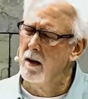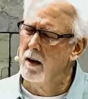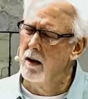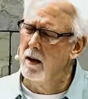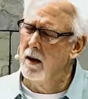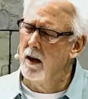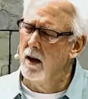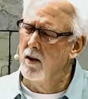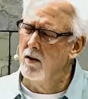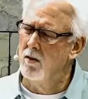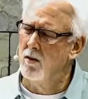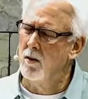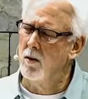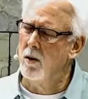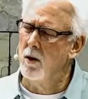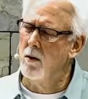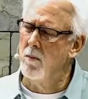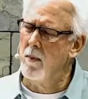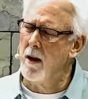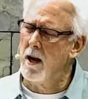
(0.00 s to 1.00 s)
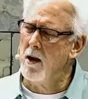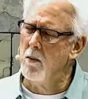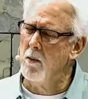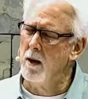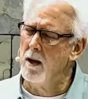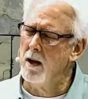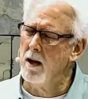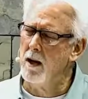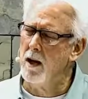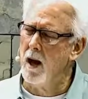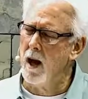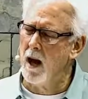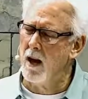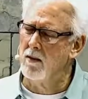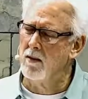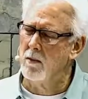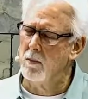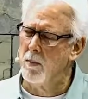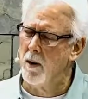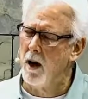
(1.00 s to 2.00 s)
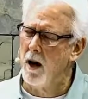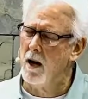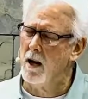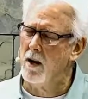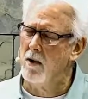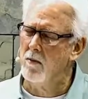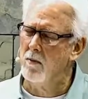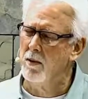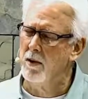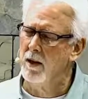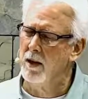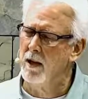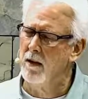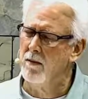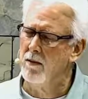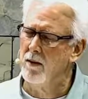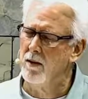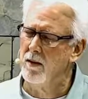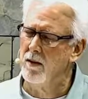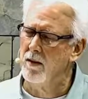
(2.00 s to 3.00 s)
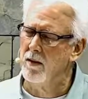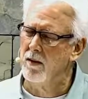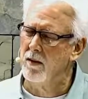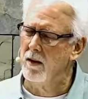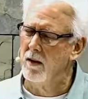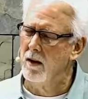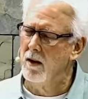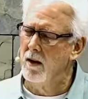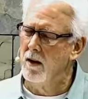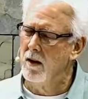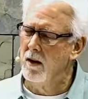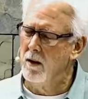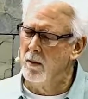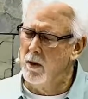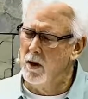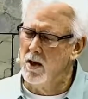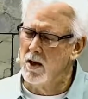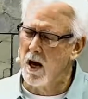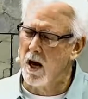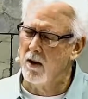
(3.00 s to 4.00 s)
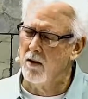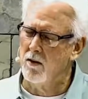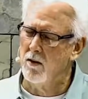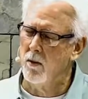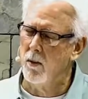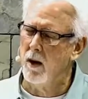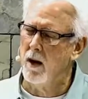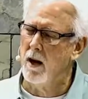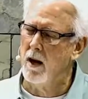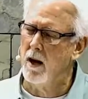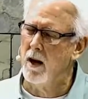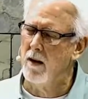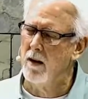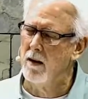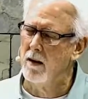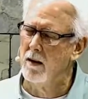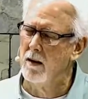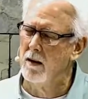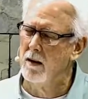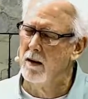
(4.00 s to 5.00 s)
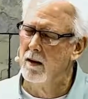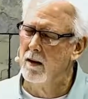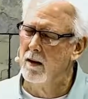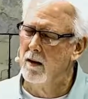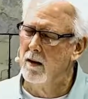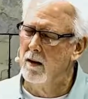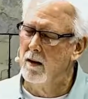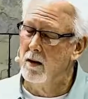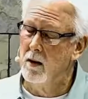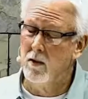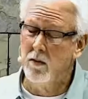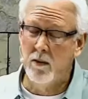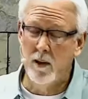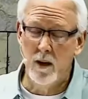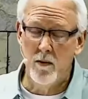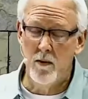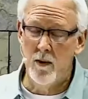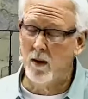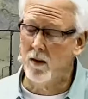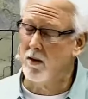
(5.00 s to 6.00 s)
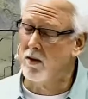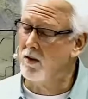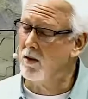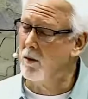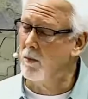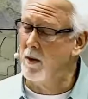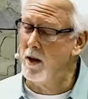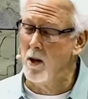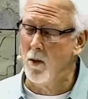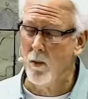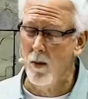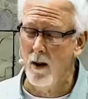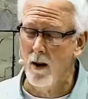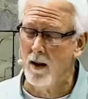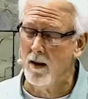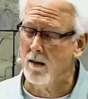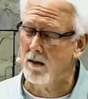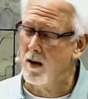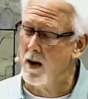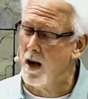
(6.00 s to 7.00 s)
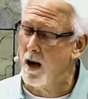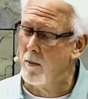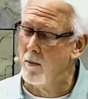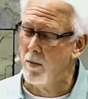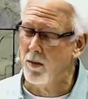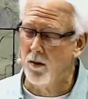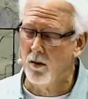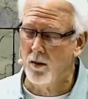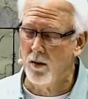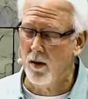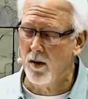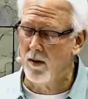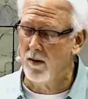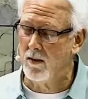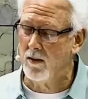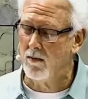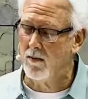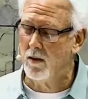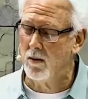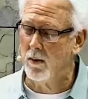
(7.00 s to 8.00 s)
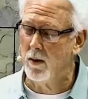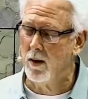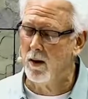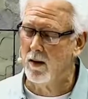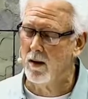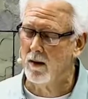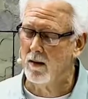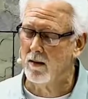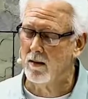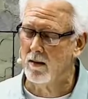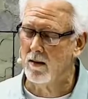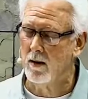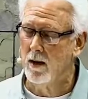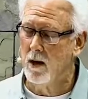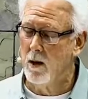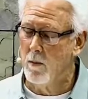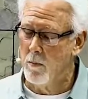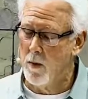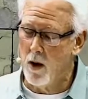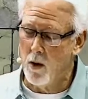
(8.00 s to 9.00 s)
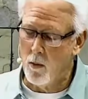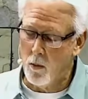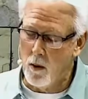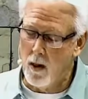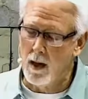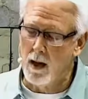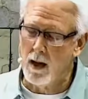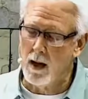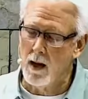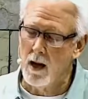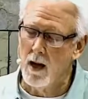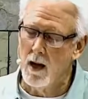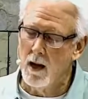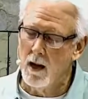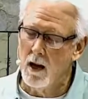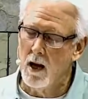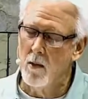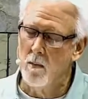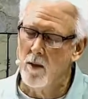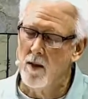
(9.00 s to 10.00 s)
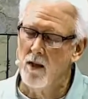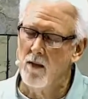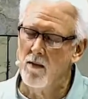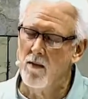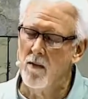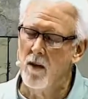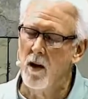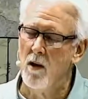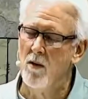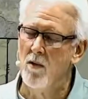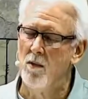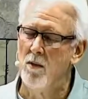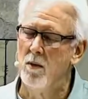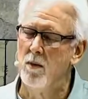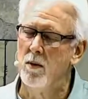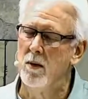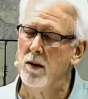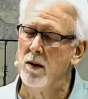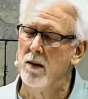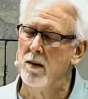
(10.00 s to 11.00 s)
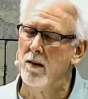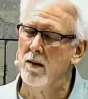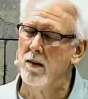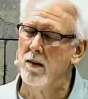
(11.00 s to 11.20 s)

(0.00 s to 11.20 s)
And so, Lord, may we, as a body of believers, reach out to one another. You've given us so many ways and opportunities of doing this. May we now be the faithful ones